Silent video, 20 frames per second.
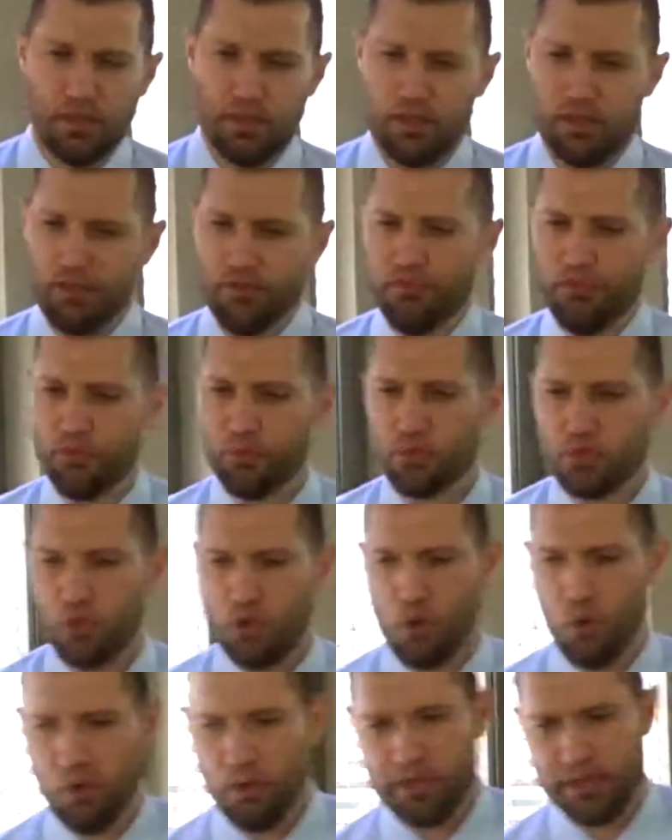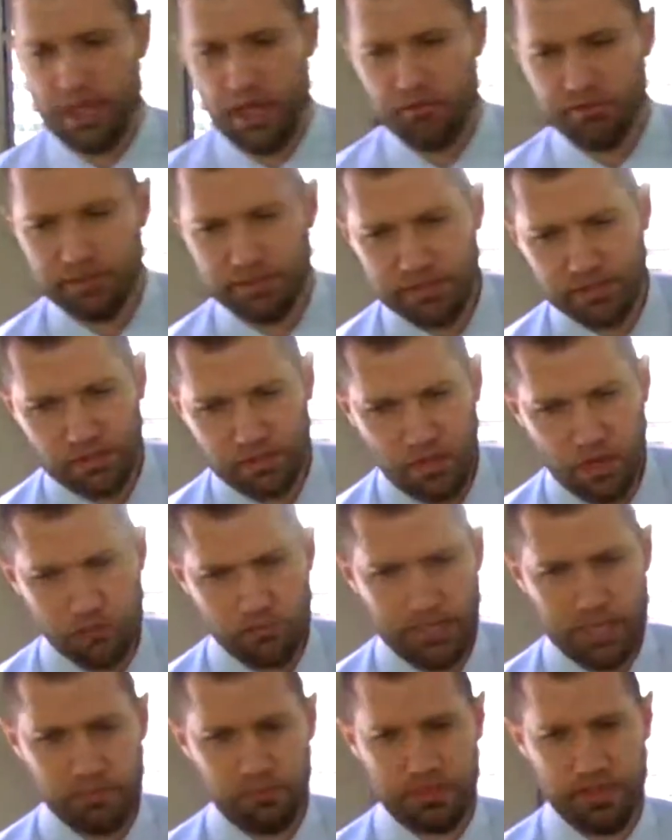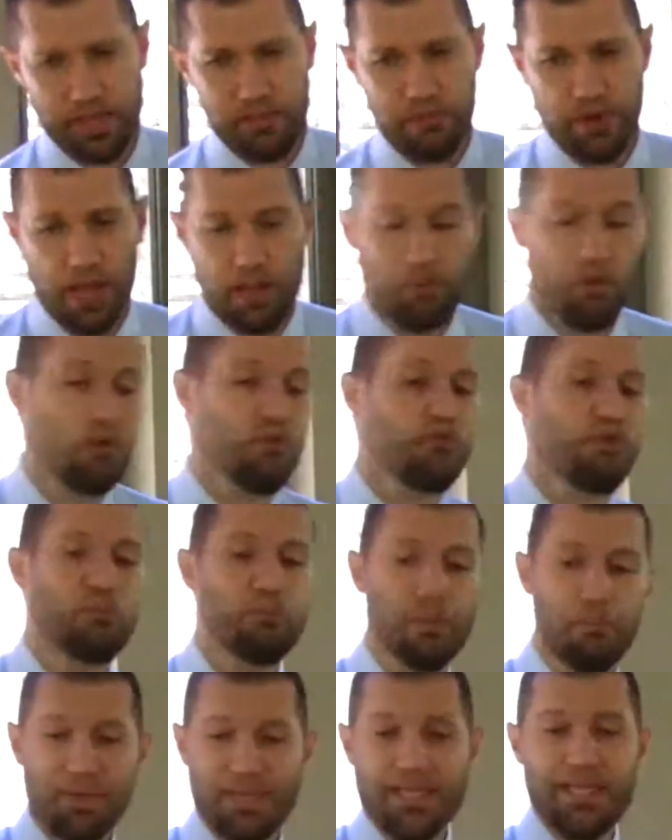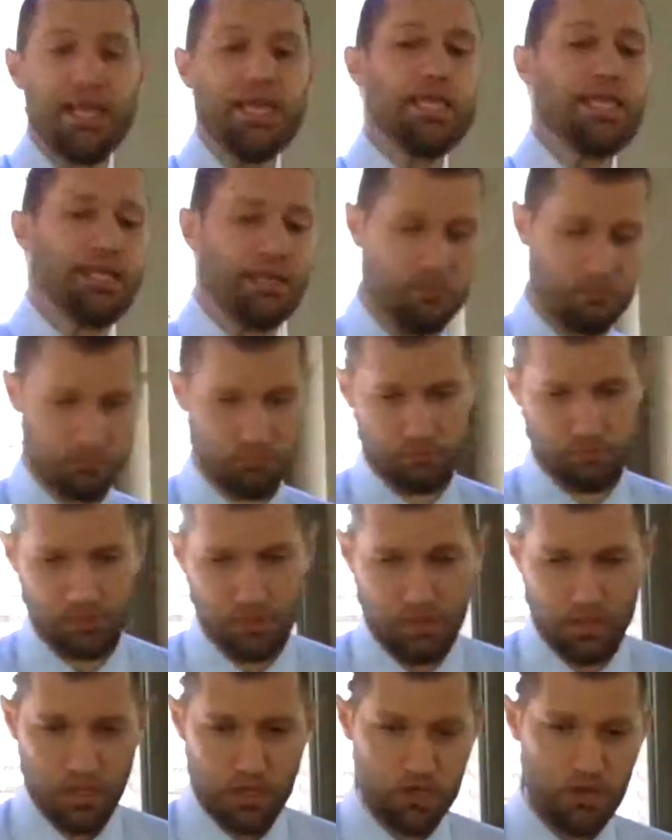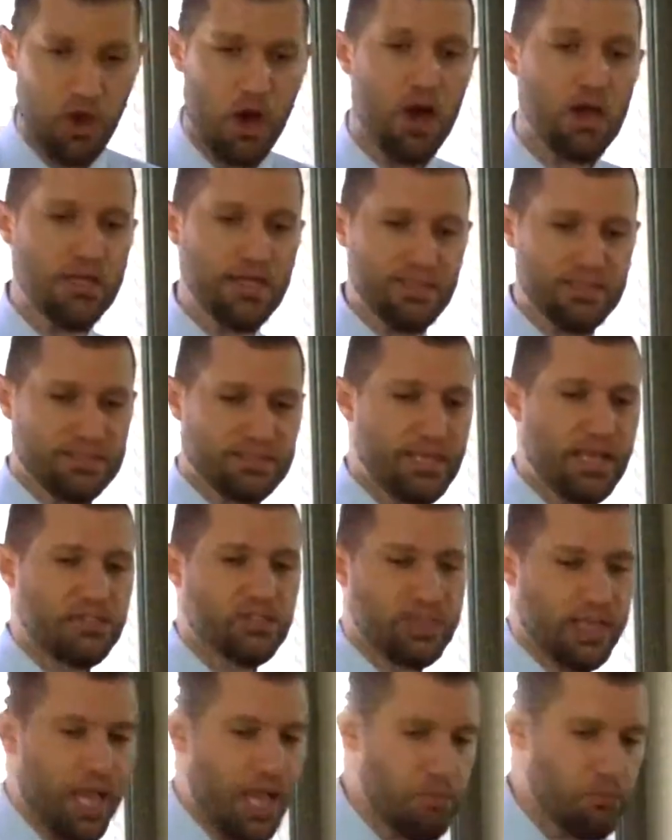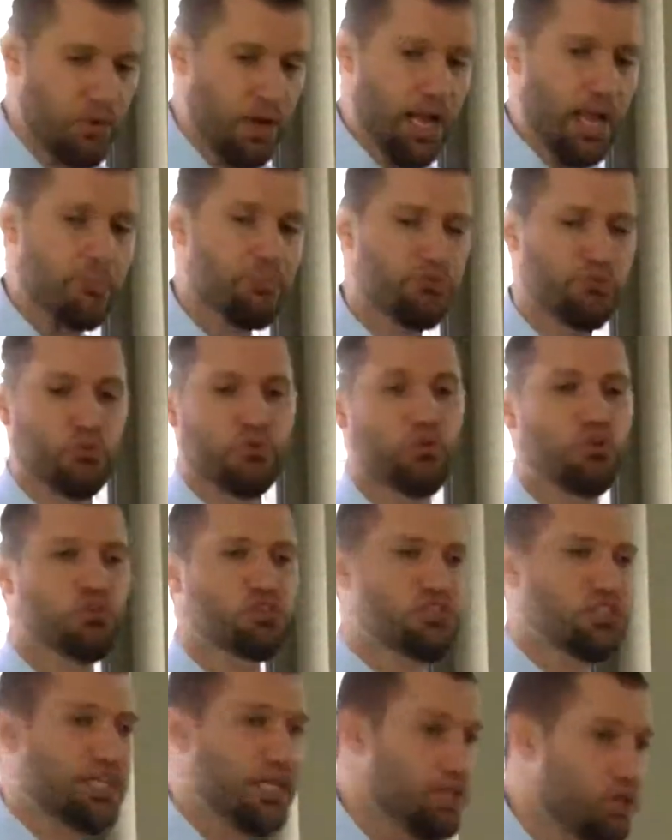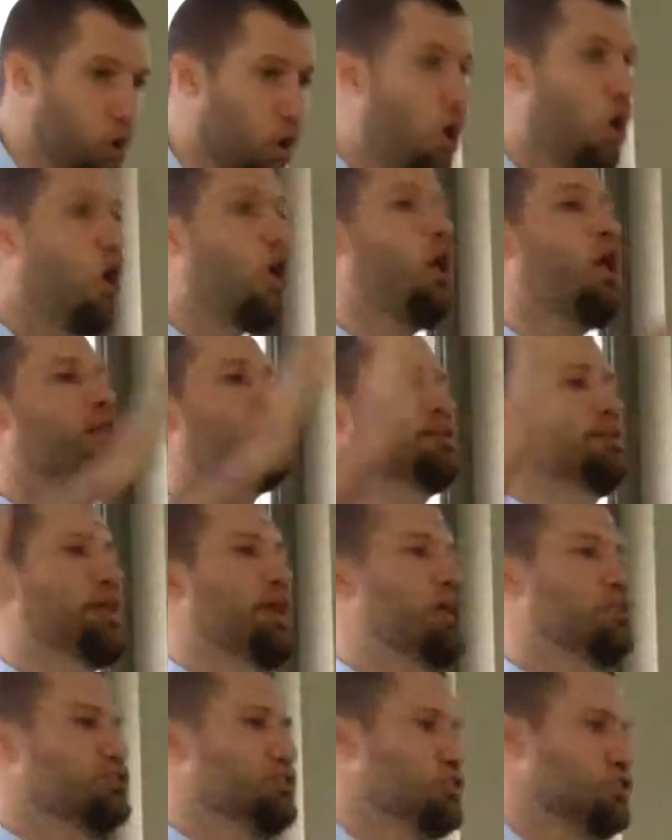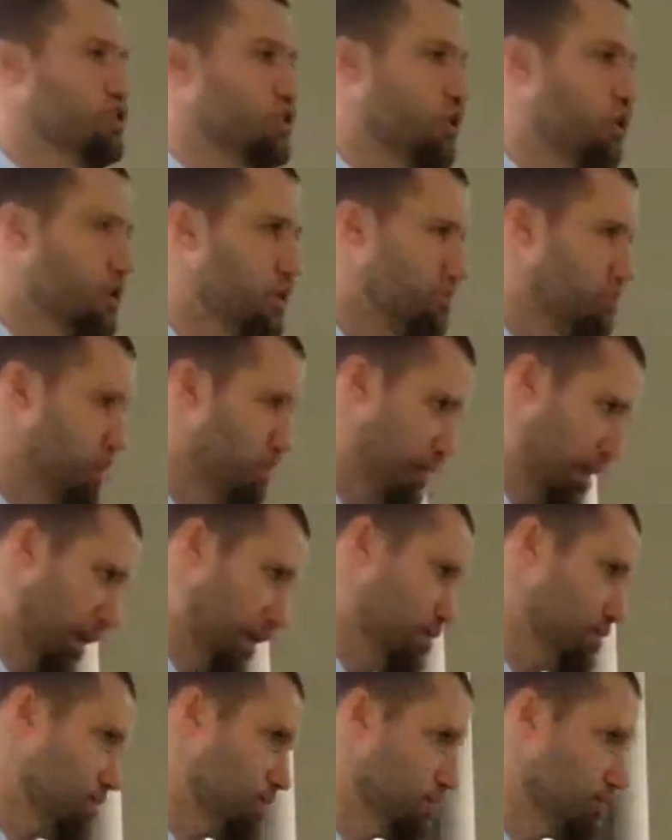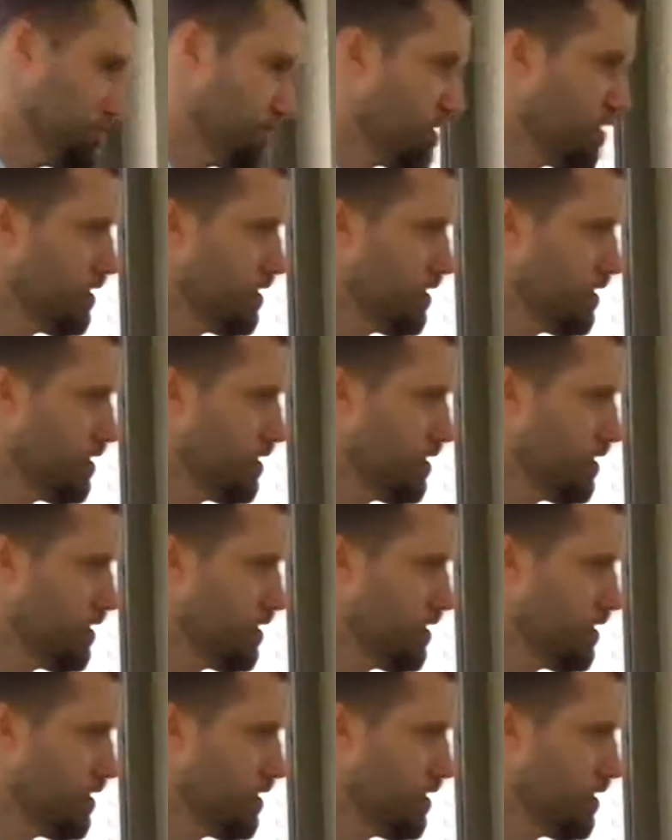If you recall, the covenant God made with Abraham, well, from the beginning, God had said to Abraham, through your seed, all the nations are going to be blessed.